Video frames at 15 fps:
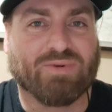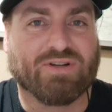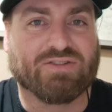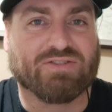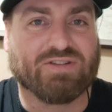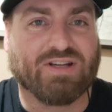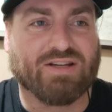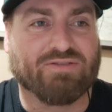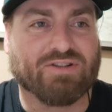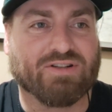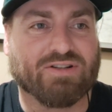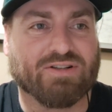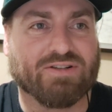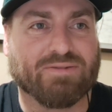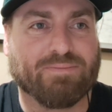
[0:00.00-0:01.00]
person I ever
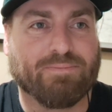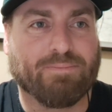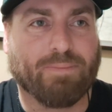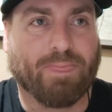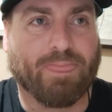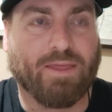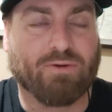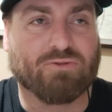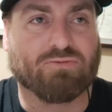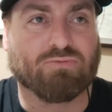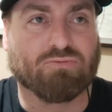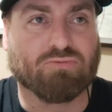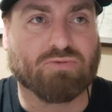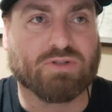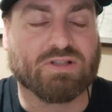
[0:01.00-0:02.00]
heard that was
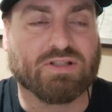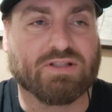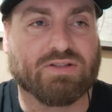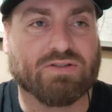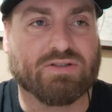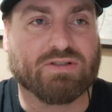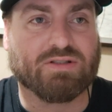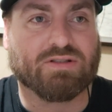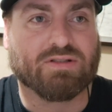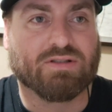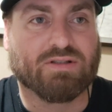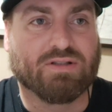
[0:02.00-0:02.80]
really good.